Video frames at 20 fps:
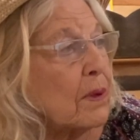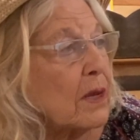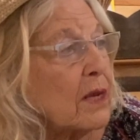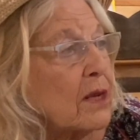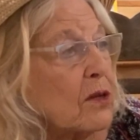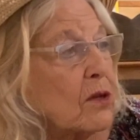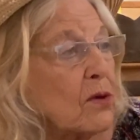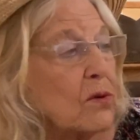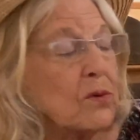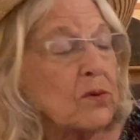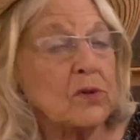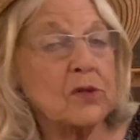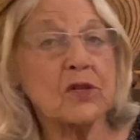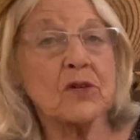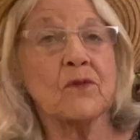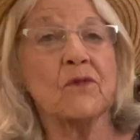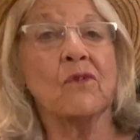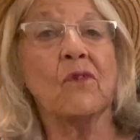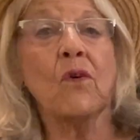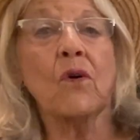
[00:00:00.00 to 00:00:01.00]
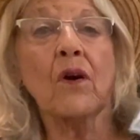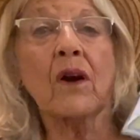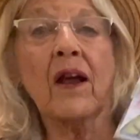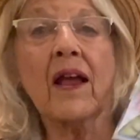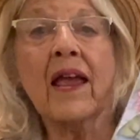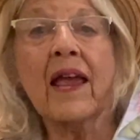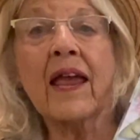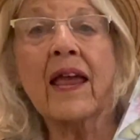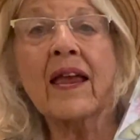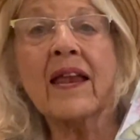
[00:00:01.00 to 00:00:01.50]
be used
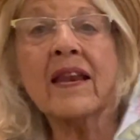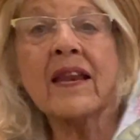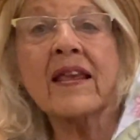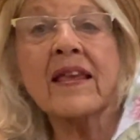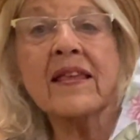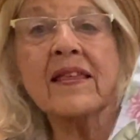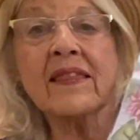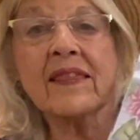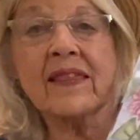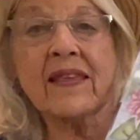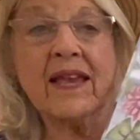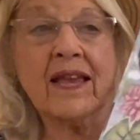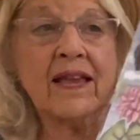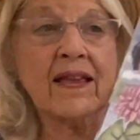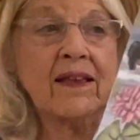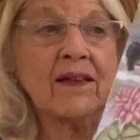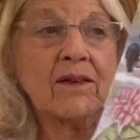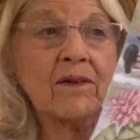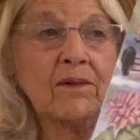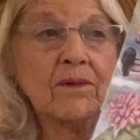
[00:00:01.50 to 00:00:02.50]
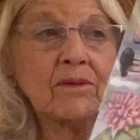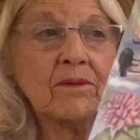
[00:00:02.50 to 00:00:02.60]
for anything.